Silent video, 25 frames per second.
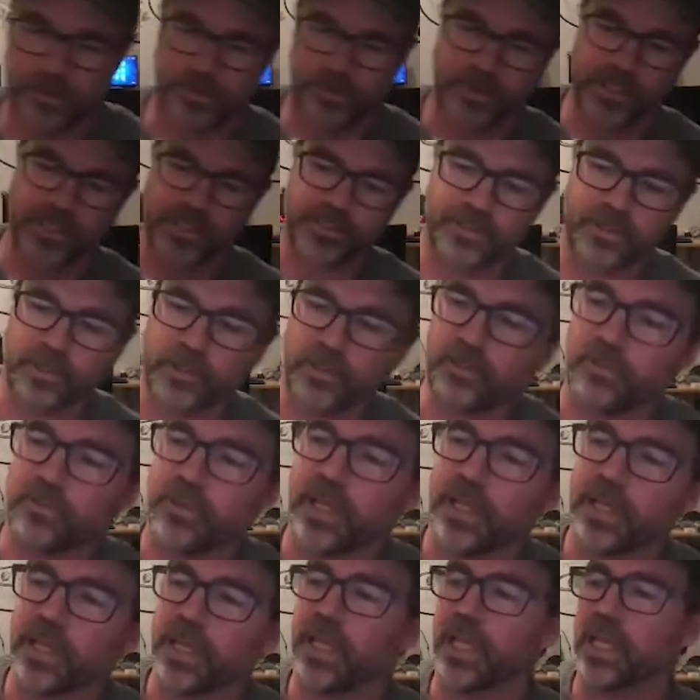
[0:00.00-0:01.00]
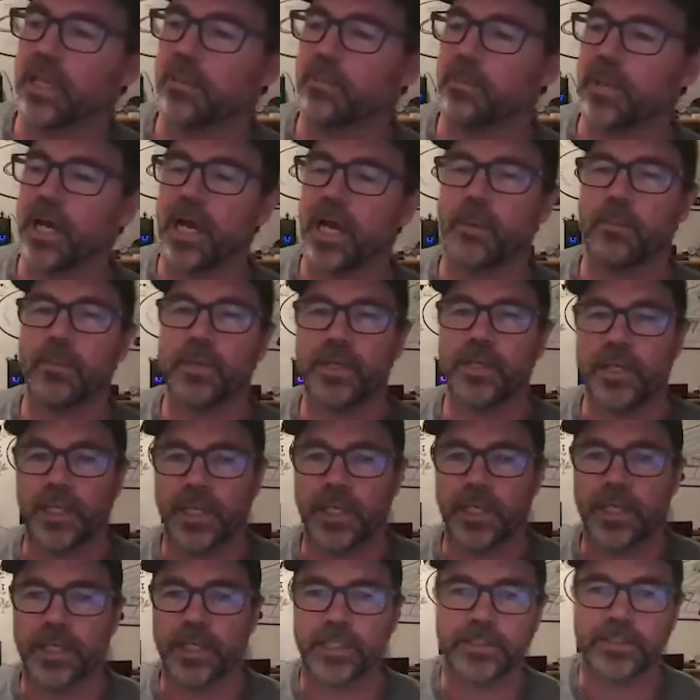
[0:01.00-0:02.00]
This little thing here, Mohammed,
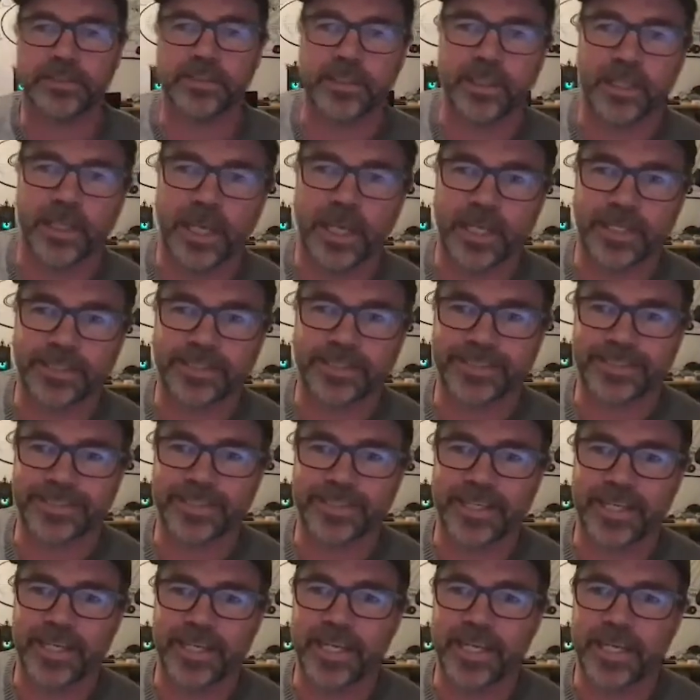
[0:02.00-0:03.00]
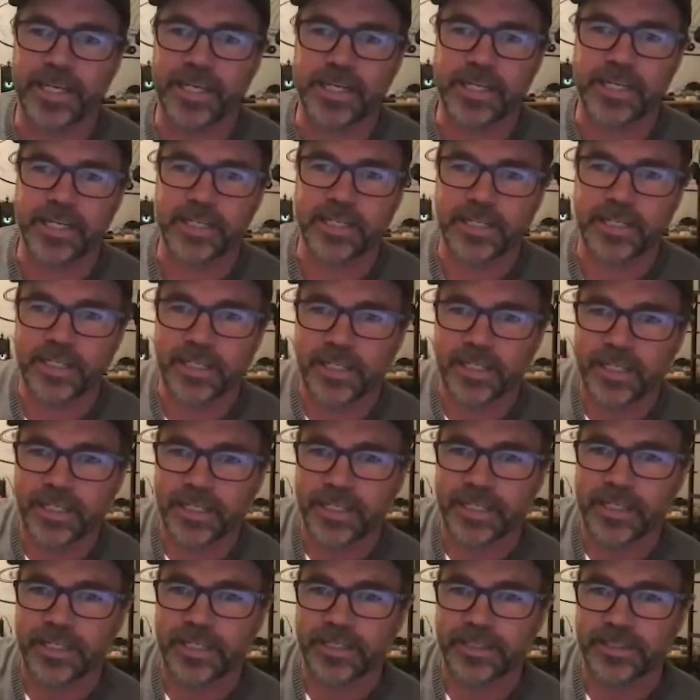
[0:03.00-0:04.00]
is a seed,
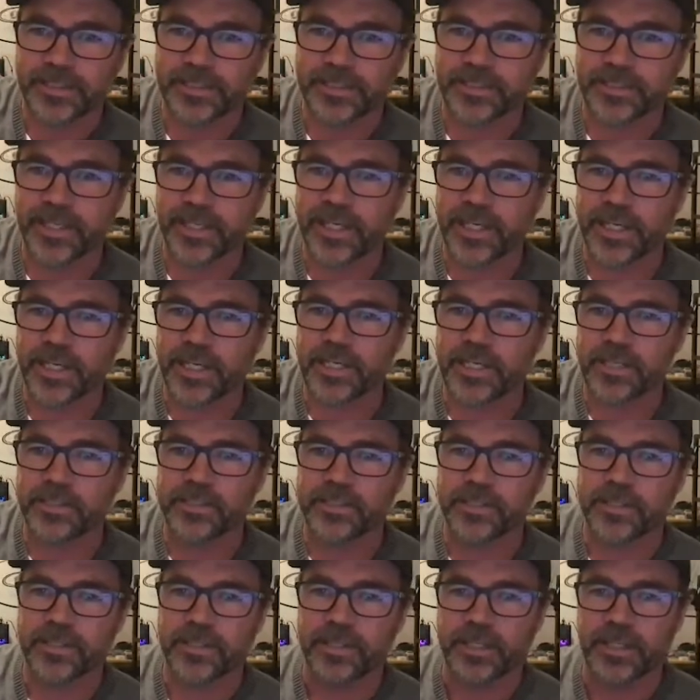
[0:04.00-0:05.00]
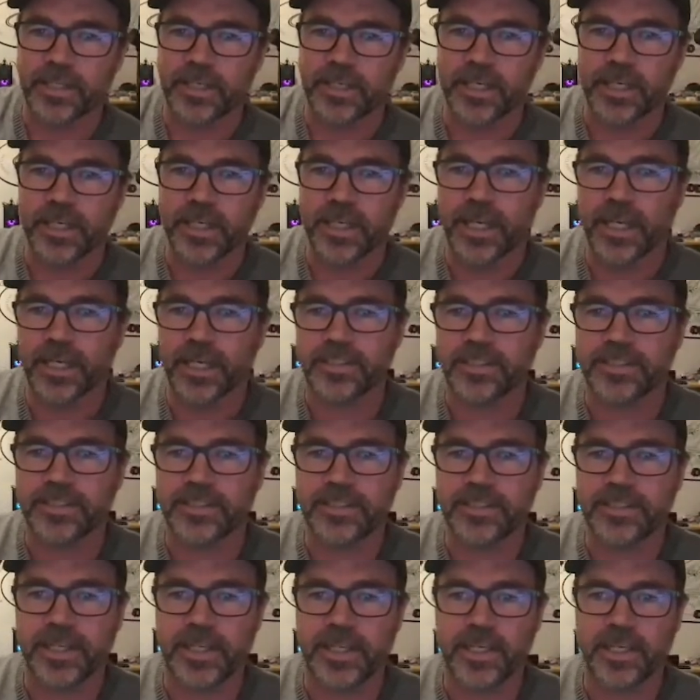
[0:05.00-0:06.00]
seeds, and
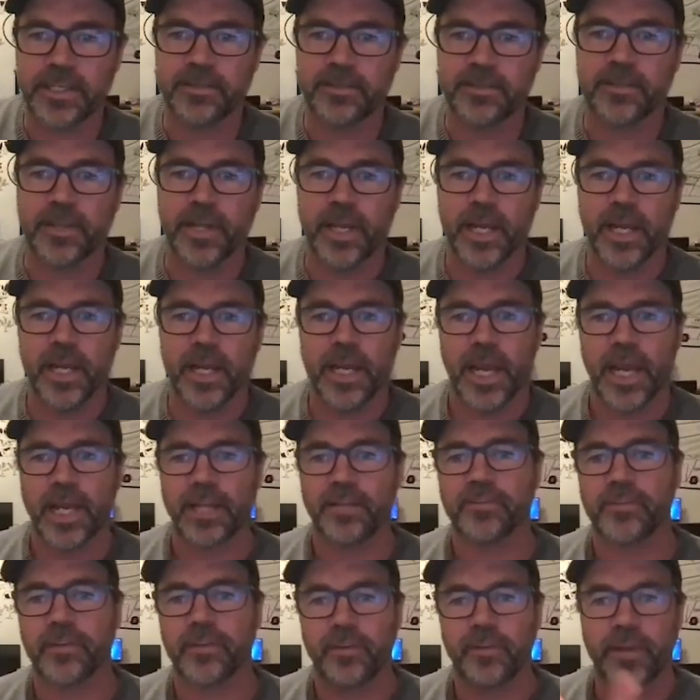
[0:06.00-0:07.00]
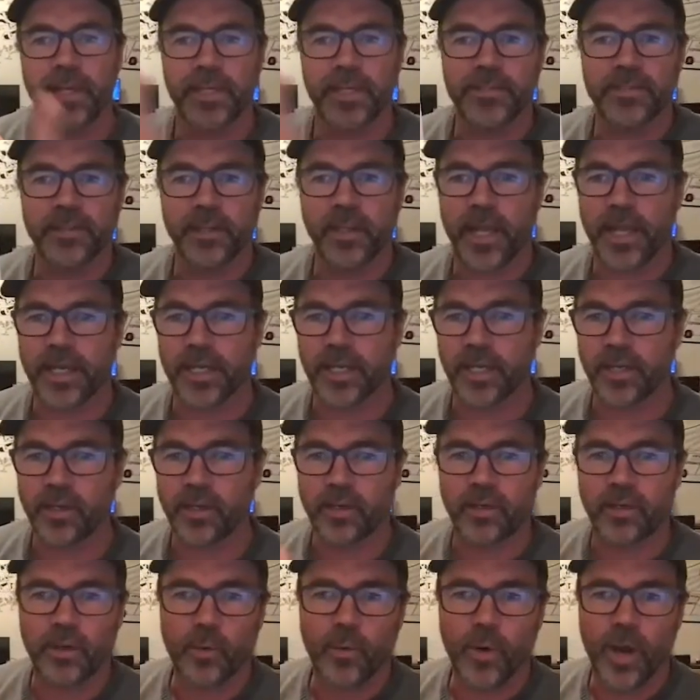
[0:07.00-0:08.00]
seeds. And so these are like a
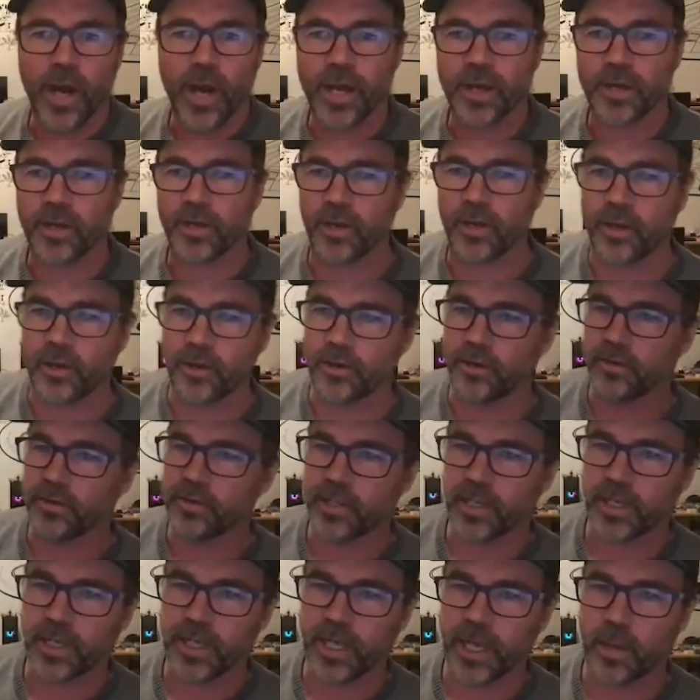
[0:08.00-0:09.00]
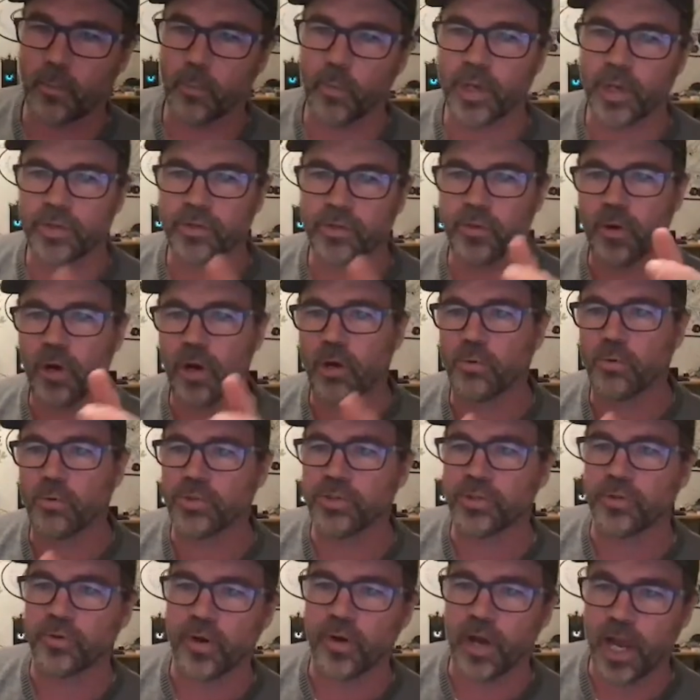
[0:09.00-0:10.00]
QR code. And when you
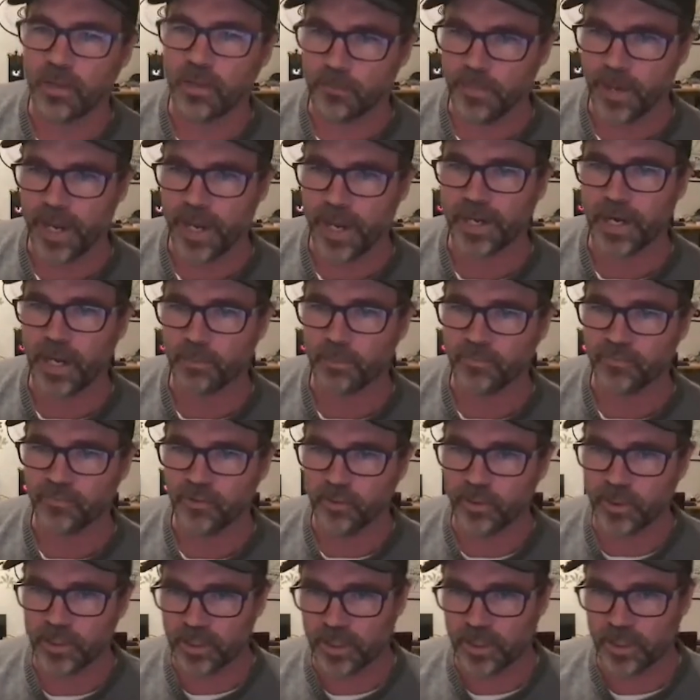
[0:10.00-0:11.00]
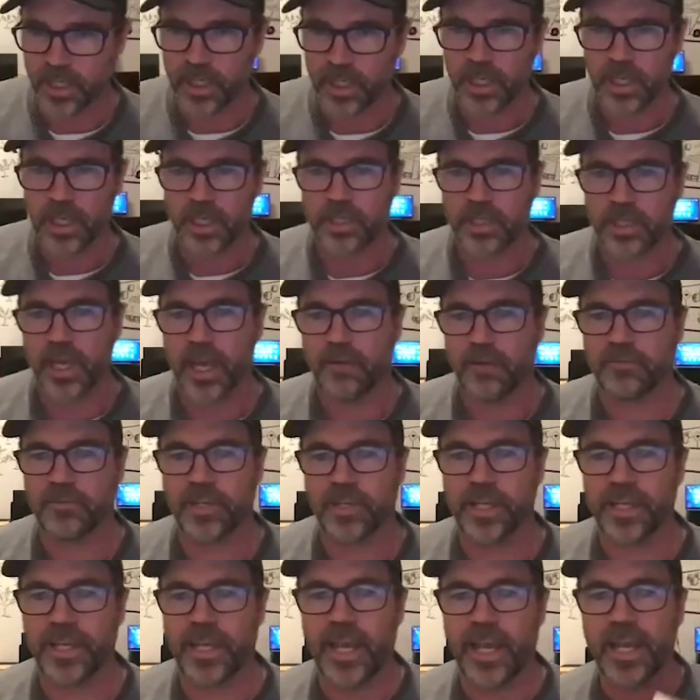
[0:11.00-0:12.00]
hold your iPad up to it, you have
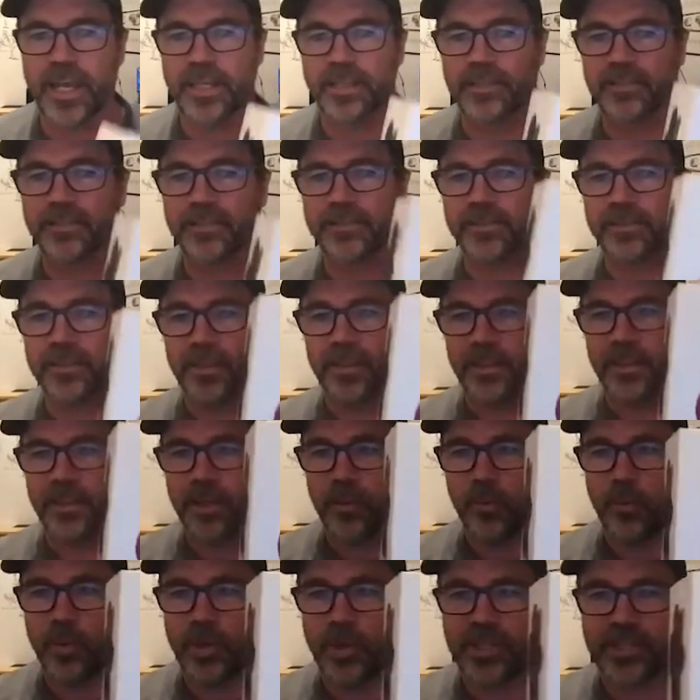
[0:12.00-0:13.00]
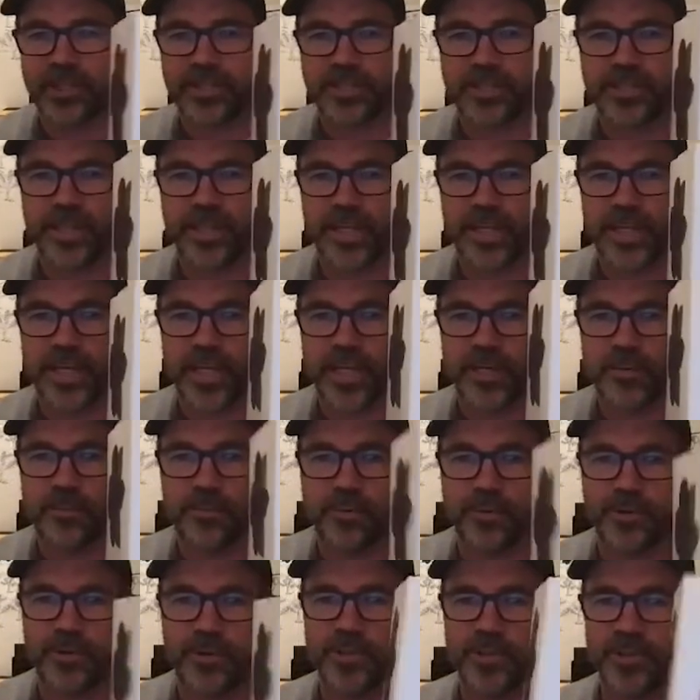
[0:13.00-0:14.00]
to guess which seed
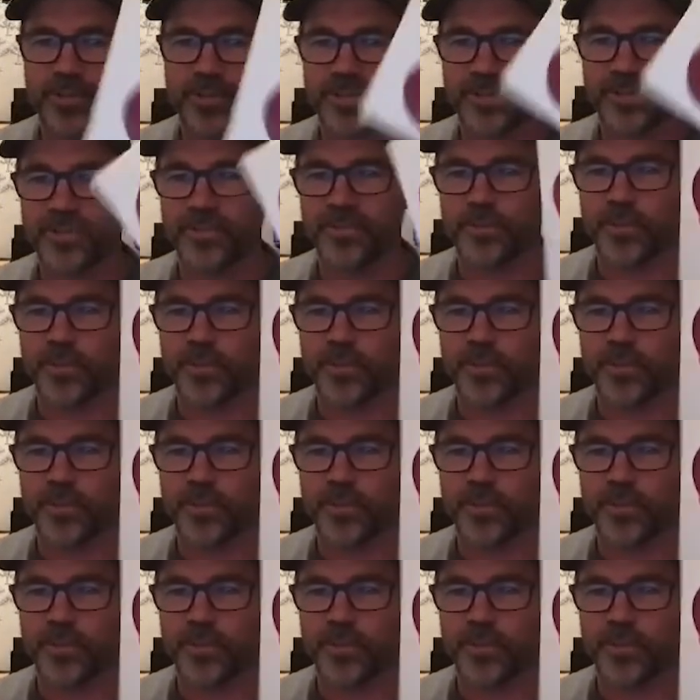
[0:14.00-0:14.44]
produces